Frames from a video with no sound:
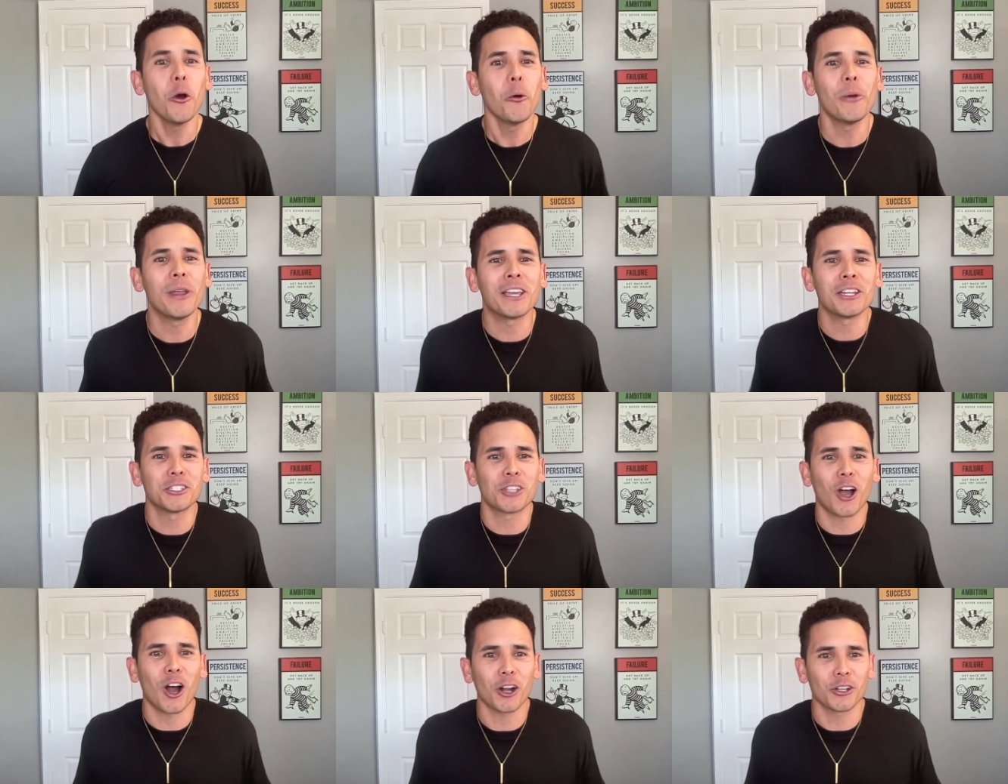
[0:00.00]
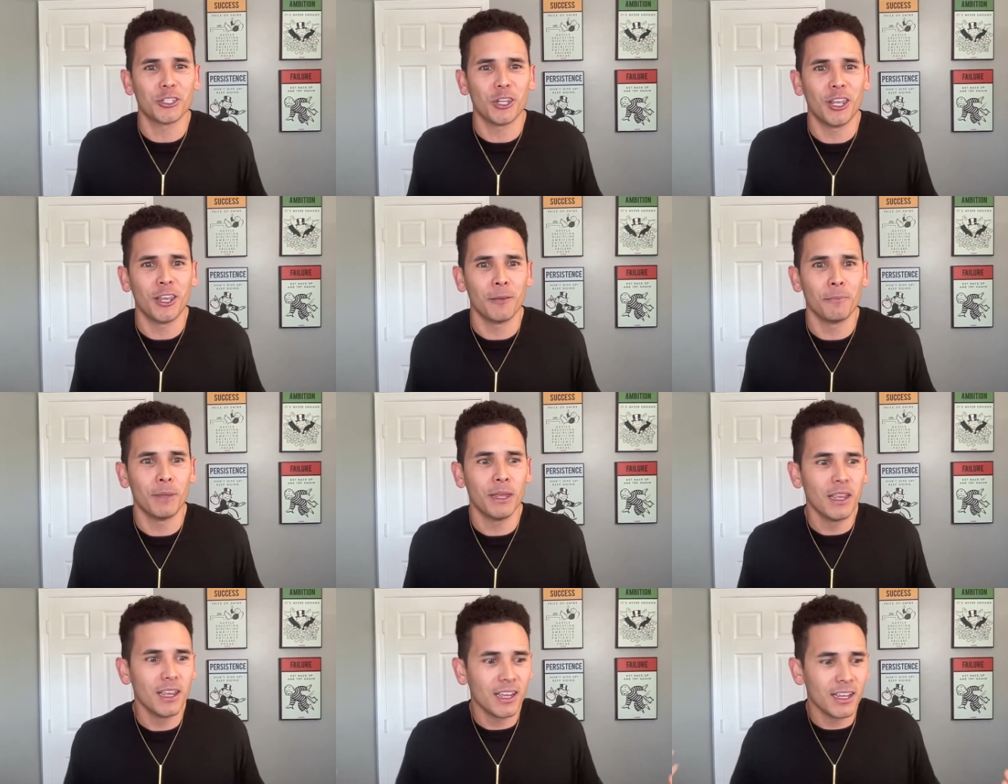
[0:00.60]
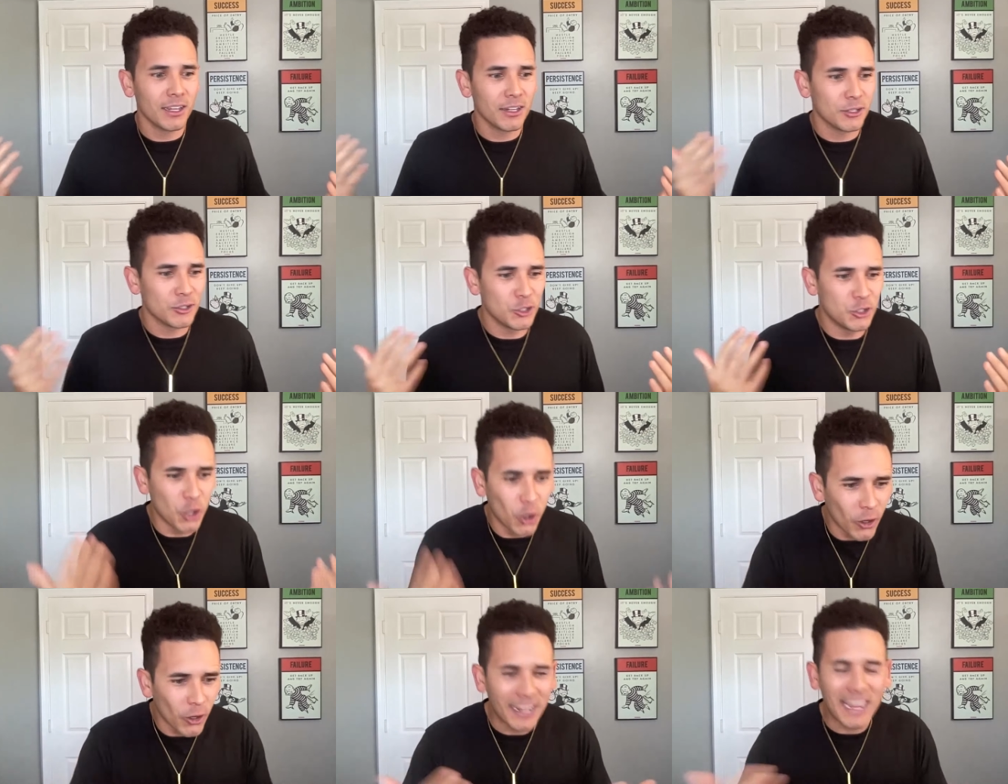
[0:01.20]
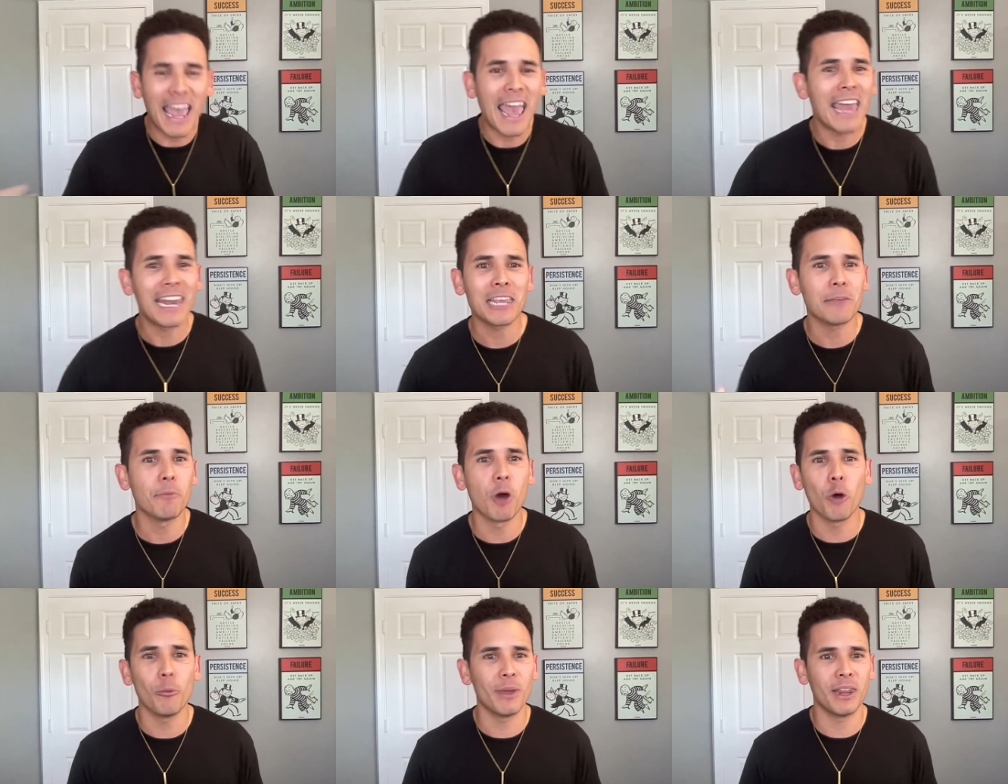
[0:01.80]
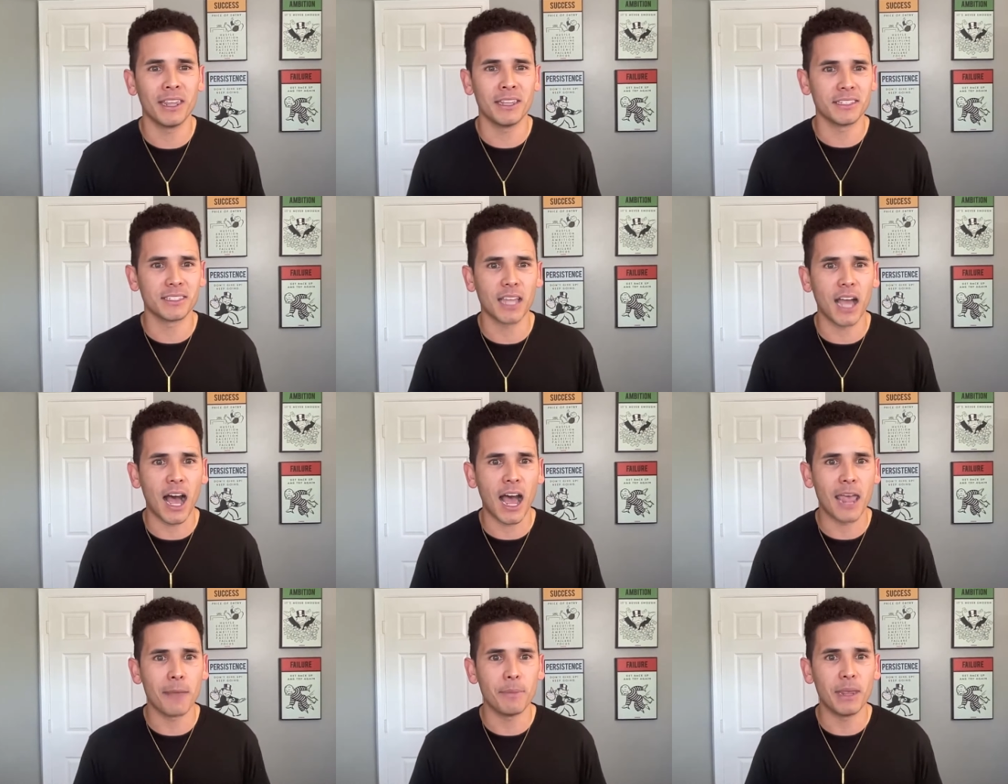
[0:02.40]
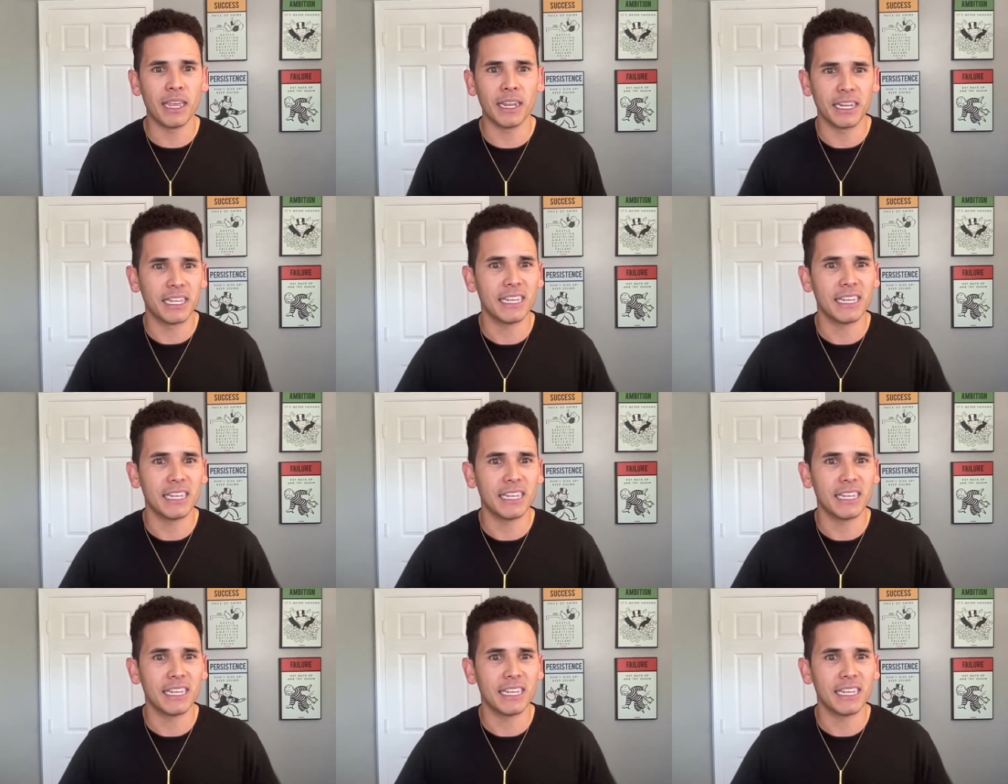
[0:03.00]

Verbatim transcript: We can talk to him during any moment in time, and